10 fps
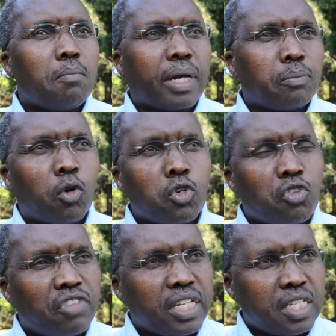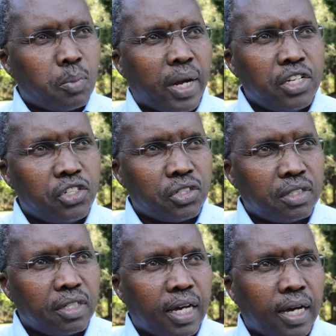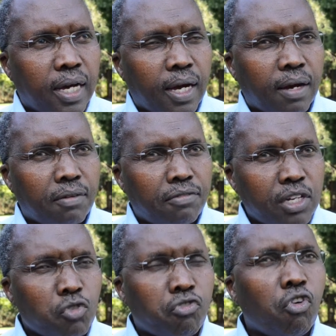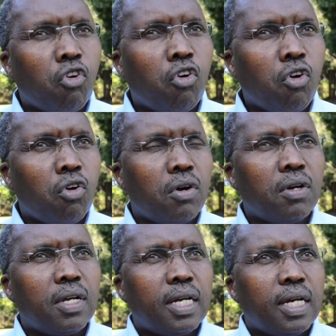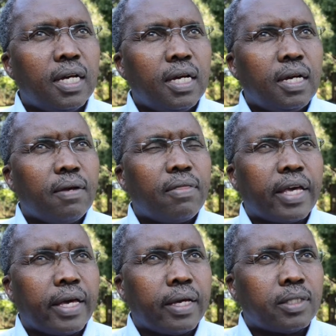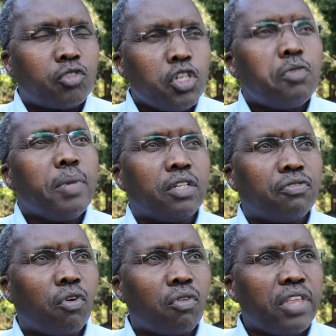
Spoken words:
But because of the desperation, first of all, the treatment for